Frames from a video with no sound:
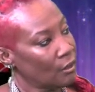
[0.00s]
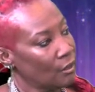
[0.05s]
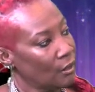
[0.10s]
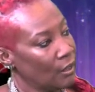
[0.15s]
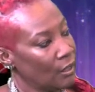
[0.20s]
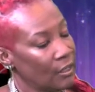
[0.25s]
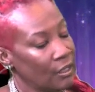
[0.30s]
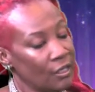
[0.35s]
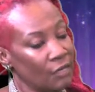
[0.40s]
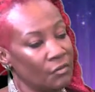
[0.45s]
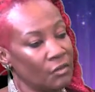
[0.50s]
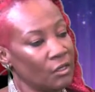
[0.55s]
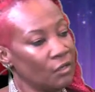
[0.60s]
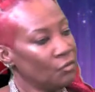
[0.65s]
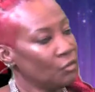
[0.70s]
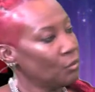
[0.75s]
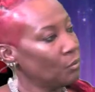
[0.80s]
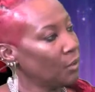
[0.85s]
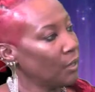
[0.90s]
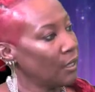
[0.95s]
And even
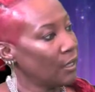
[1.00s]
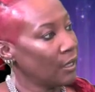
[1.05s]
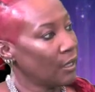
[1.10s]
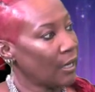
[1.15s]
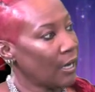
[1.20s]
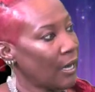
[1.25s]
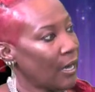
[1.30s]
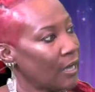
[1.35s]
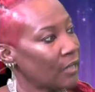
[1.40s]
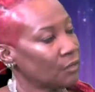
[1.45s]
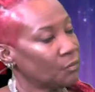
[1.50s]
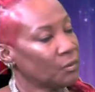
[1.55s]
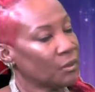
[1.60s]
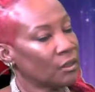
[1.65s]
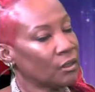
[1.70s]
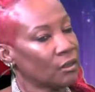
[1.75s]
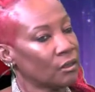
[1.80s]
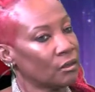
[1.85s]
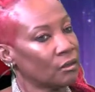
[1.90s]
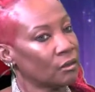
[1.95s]
if you're paying cash,
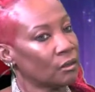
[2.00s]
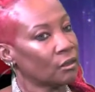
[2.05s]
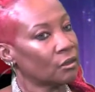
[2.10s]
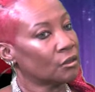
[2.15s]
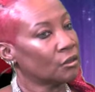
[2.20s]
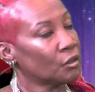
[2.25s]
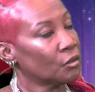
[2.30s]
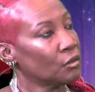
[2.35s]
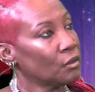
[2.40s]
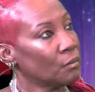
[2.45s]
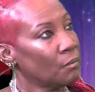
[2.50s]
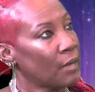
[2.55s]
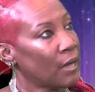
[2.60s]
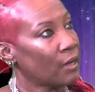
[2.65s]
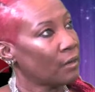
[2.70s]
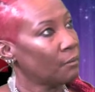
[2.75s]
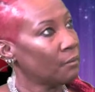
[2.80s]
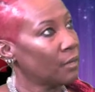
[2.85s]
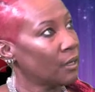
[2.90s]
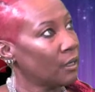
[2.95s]
because a certain
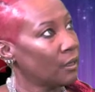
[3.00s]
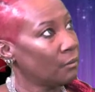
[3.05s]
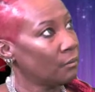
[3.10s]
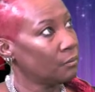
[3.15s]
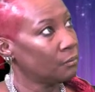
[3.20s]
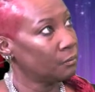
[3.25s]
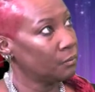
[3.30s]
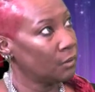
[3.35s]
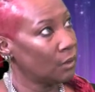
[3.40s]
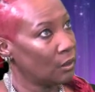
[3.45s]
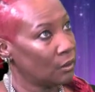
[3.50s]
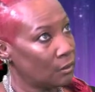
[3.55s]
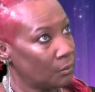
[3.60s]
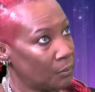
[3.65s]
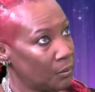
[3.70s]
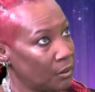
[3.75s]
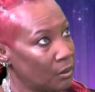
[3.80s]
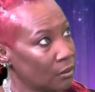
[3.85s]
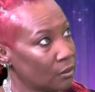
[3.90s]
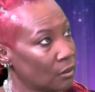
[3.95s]
amount of money, it
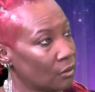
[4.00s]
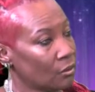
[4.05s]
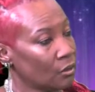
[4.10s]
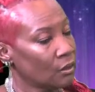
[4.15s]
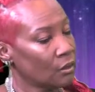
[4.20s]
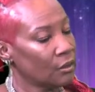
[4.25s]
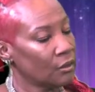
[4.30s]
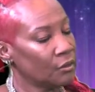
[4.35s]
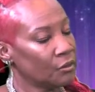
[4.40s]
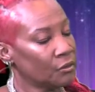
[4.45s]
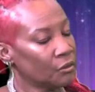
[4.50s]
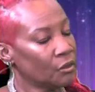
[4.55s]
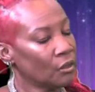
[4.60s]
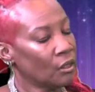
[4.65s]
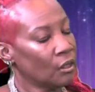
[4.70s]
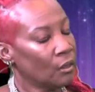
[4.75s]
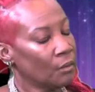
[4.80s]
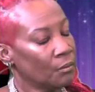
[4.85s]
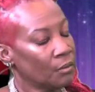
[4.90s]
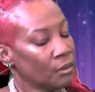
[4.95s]
depends on the lender,
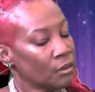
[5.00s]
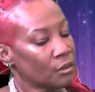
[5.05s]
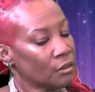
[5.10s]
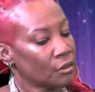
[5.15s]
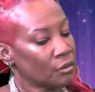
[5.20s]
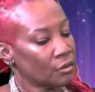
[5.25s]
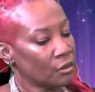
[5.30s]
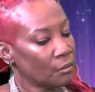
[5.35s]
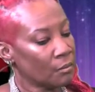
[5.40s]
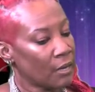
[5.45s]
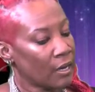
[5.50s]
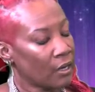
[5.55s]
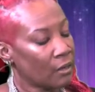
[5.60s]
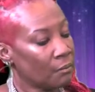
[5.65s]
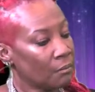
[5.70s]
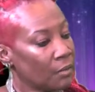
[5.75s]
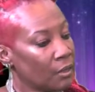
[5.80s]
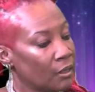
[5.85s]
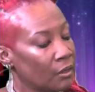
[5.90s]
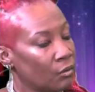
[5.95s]
but a certain amount
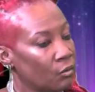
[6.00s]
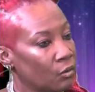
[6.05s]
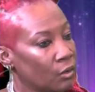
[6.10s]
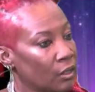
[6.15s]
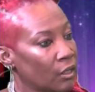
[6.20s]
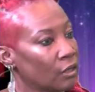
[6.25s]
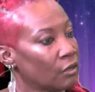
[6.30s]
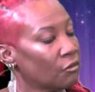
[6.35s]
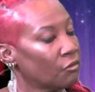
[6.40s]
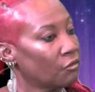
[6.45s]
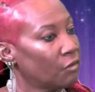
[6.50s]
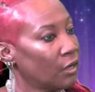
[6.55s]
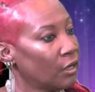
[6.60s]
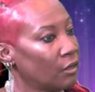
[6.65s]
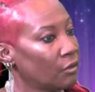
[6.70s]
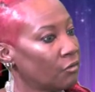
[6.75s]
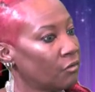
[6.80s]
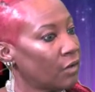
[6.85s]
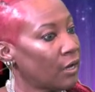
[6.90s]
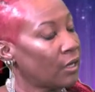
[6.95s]
of money can
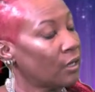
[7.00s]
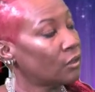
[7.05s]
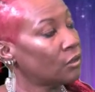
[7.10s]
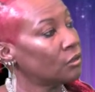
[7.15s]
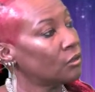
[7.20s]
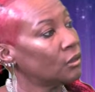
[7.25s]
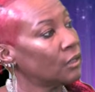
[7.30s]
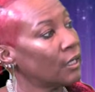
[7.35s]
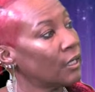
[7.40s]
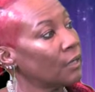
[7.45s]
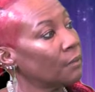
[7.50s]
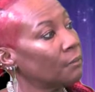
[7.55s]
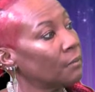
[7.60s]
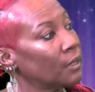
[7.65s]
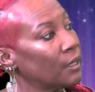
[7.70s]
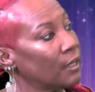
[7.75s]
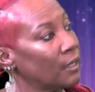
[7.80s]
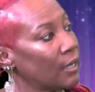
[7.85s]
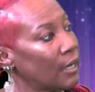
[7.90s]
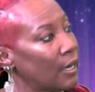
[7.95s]
affect the fact that you're taking
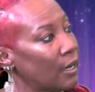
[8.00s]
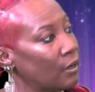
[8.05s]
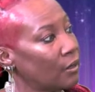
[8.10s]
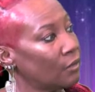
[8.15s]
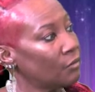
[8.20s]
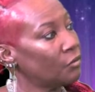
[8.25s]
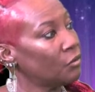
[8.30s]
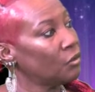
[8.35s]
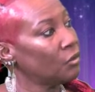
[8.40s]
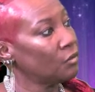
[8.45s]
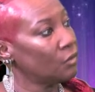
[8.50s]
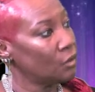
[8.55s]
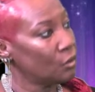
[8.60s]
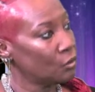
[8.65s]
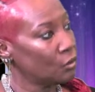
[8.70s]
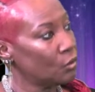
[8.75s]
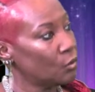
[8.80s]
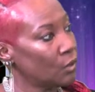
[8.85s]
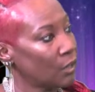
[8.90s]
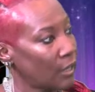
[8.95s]
money out if you even
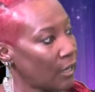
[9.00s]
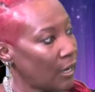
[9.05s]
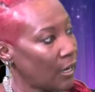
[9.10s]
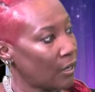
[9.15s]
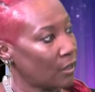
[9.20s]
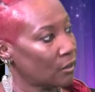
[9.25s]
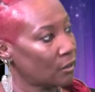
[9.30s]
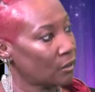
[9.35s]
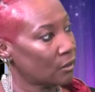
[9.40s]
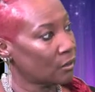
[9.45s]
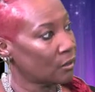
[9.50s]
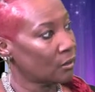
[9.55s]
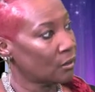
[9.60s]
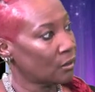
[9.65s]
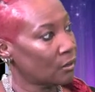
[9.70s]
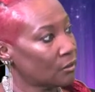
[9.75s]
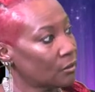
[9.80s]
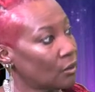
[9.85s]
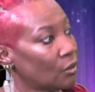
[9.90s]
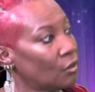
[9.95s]
do it with cash.
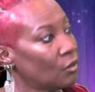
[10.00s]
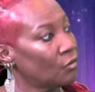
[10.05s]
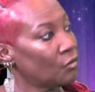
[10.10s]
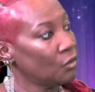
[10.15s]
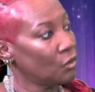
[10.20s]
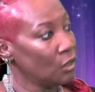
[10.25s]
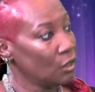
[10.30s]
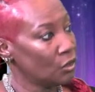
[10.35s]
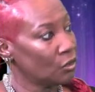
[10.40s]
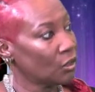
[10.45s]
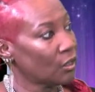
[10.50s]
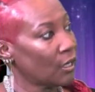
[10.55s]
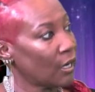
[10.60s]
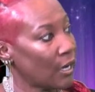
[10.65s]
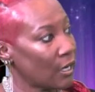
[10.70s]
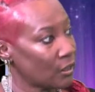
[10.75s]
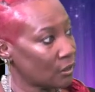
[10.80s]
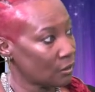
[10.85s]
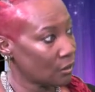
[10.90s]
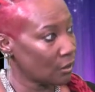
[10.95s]
So if you need your
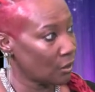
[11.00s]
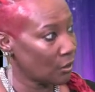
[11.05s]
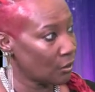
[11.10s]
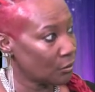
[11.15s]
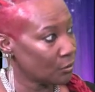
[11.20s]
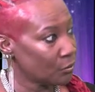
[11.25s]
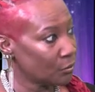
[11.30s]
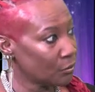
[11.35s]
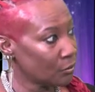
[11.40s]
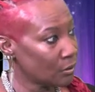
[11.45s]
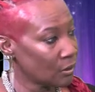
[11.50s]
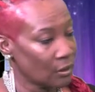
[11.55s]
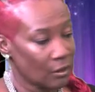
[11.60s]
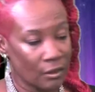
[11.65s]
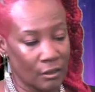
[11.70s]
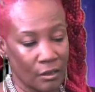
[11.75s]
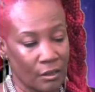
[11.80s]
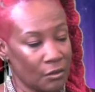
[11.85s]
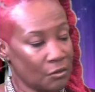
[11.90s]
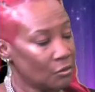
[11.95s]
cash to close,
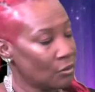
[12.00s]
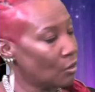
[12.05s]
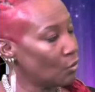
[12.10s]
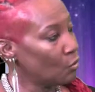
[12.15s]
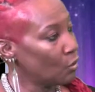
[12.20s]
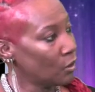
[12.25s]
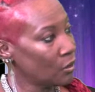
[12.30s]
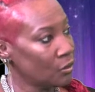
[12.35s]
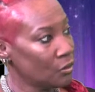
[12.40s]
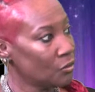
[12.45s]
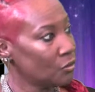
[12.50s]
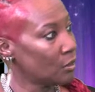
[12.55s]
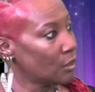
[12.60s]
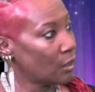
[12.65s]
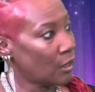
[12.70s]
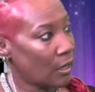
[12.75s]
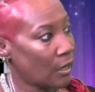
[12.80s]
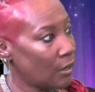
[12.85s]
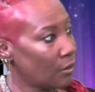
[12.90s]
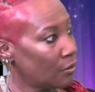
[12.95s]
then you don't want to use
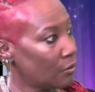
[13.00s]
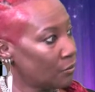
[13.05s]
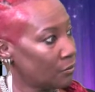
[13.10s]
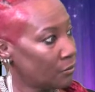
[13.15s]
that either.